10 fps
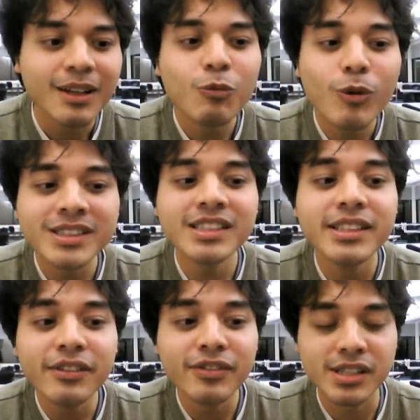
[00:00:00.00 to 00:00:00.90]
then what's the
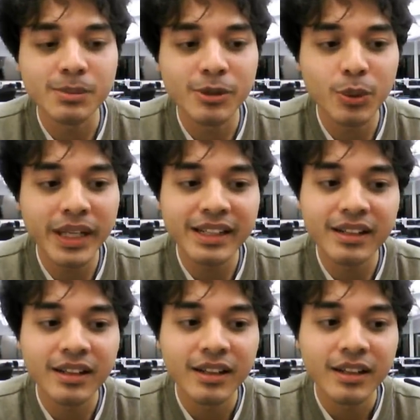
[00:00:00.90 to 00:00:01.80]
difference
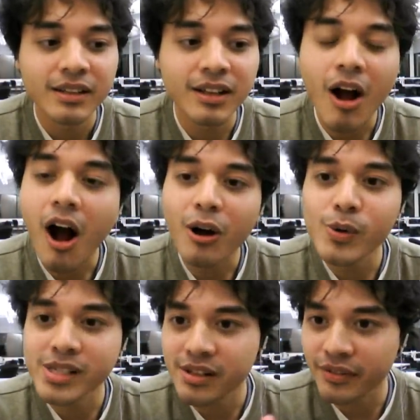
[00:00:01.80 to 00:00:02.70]
between the
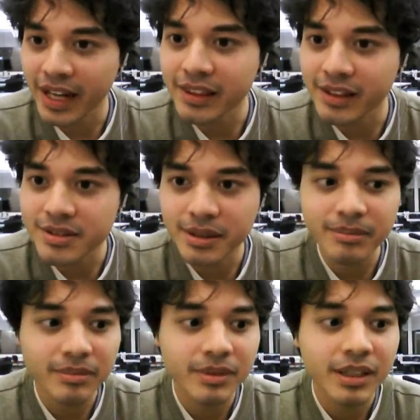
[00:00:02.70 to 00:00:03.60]
conquest of
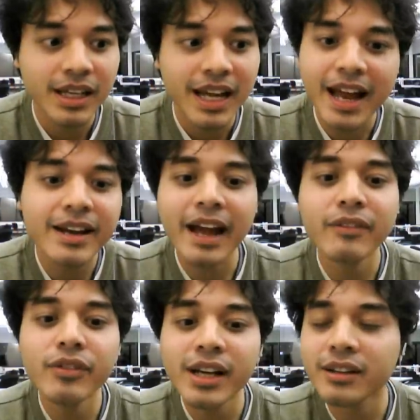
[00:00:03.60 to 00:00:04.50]
atheism and
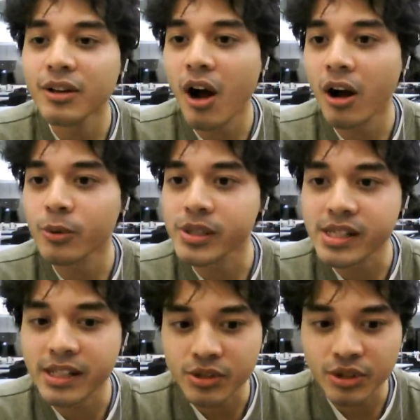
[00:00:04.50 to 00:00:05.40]
every other conquest
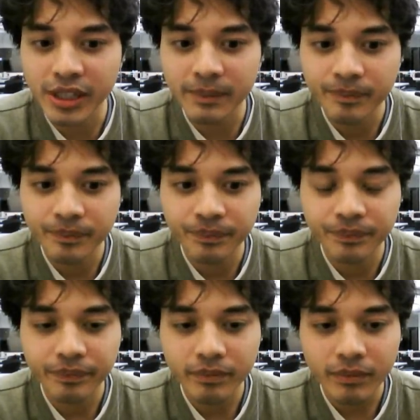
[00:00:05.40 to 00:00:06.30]
in history?
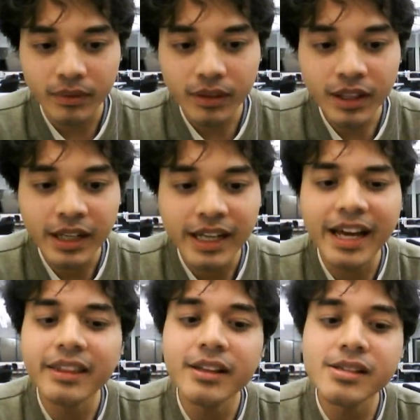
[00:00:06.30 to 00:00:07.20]

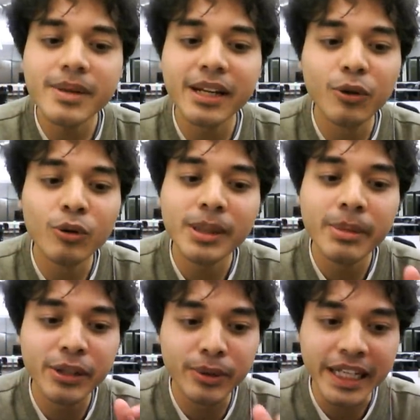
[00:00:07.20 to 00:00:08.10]
Atheism can only
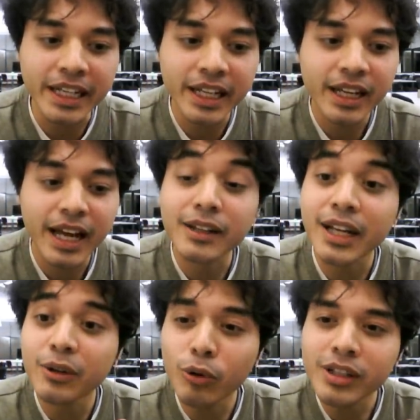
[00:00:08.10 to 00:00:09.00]
be unique and
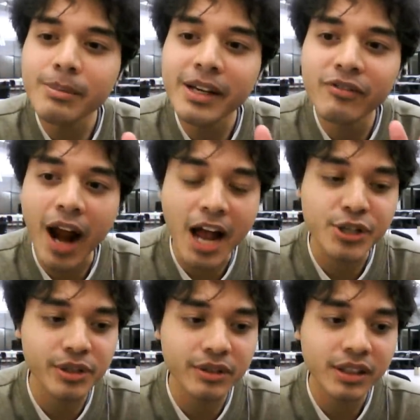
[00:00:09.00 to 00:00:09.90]
can only be
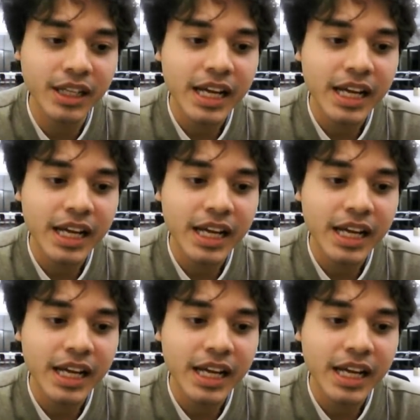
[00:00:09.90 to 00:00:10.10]
rational